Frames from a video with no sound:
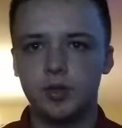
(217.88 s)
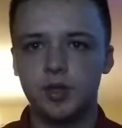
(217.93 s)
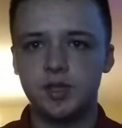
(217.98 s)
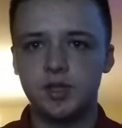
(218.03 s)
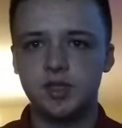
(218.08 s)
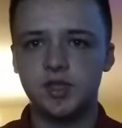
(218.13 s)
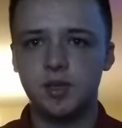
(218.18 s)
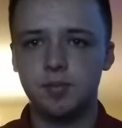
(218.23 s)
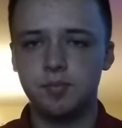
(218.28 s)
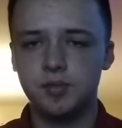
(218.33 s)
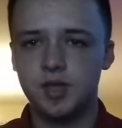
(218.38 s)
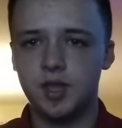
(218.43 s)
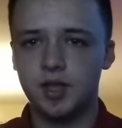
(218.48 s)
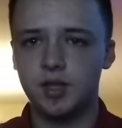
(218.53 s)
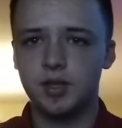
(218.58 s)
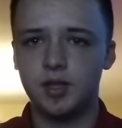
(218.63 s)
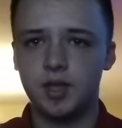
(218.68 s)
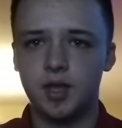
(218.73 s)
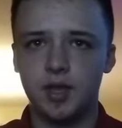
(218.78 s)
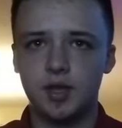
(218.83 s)
This seems to
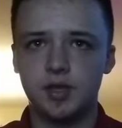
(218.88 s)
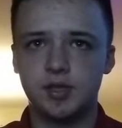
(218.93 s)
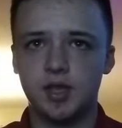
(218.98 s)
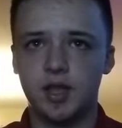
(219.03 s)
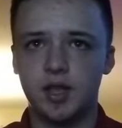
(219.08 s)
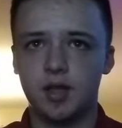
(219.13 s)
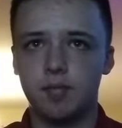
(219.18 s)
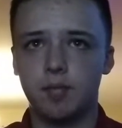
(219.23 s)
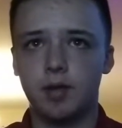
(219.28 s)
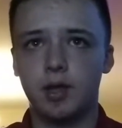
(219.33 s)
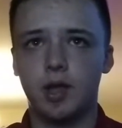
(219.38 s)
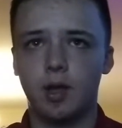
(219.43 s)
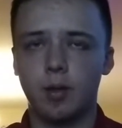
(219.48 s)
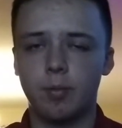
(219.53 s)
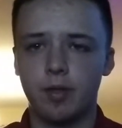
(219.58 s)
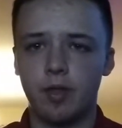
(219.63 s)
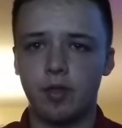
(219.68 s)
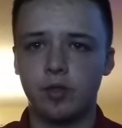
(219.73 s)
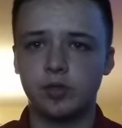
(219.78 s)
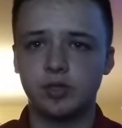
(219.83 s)
indicate is that my
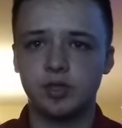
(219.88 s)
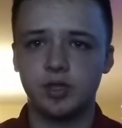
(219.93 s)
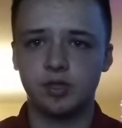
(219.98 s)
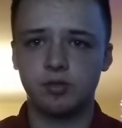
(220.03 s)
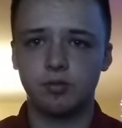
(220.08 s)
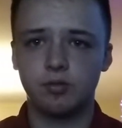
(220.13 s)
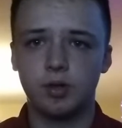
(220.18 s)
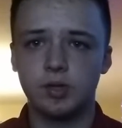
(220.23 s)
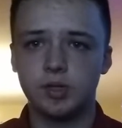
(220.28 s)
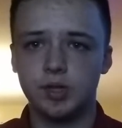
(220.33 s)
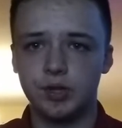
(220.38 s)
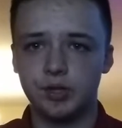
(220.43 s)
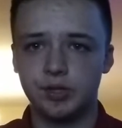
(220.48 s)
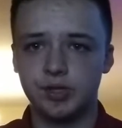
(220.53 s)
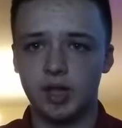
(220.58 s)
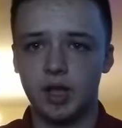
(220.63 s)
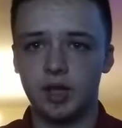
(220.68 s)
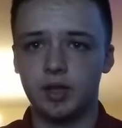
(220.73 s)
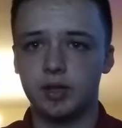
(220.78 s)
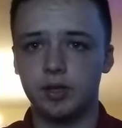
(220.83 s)
hypothesis wasn't
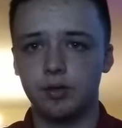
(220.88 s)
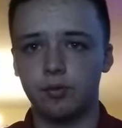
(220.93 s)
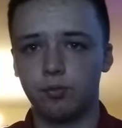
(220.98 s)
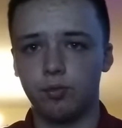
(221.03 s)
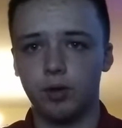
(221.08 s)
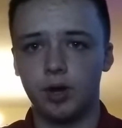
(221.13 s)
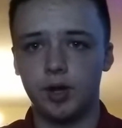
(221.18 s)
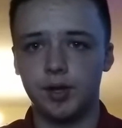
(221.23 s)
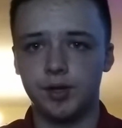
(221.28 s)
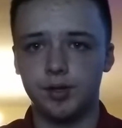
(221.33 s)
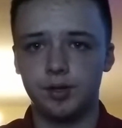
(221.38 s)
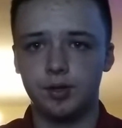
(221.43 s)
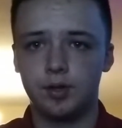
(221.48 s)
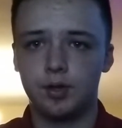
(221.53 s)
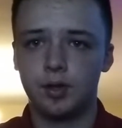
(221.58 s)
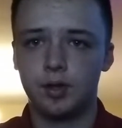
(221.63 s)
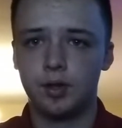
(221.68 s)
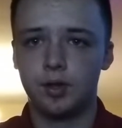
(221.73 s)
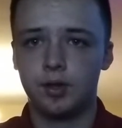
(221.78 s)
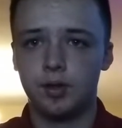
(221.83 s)
exactly right,
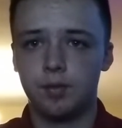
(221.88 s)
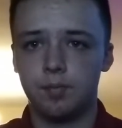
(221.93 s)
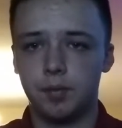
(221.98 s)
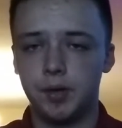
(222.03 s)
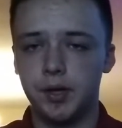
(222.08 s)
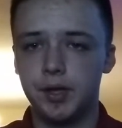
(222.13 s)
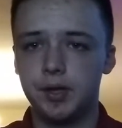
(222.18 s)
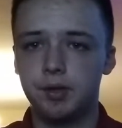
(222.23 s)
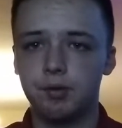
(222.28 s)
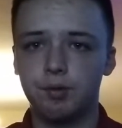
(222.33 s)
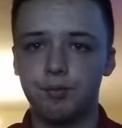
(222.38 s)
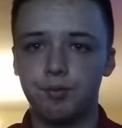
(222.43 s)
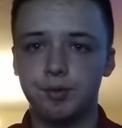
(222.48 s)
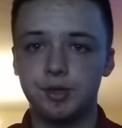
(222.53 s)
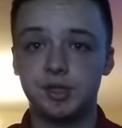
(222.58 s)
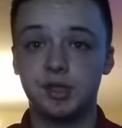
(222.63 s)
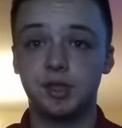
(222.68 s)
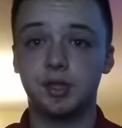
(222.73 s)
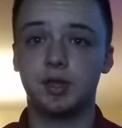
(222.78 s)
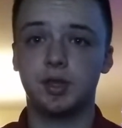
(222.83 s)
but it
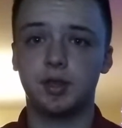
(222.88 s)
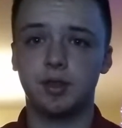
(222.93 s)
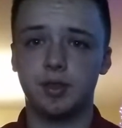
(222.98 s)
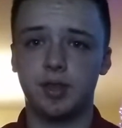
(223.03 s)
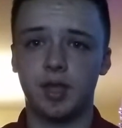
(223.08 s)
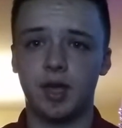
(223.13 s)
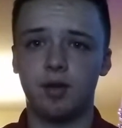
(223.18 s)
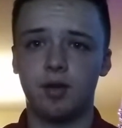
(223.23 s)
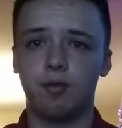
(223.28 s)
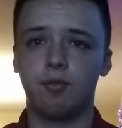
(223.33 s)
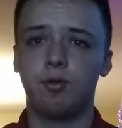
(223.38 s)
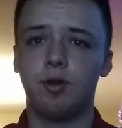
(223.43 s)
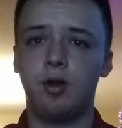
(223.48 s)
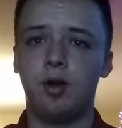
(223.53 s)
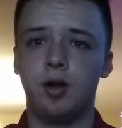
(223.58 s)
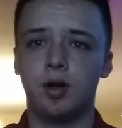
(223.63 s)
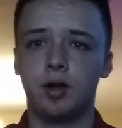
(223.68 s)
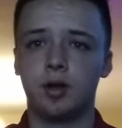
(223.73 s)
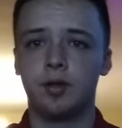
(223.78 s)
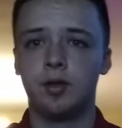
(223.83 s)
wasn't that
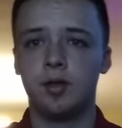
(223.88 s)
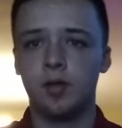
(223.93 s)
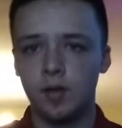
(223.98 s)
wrong.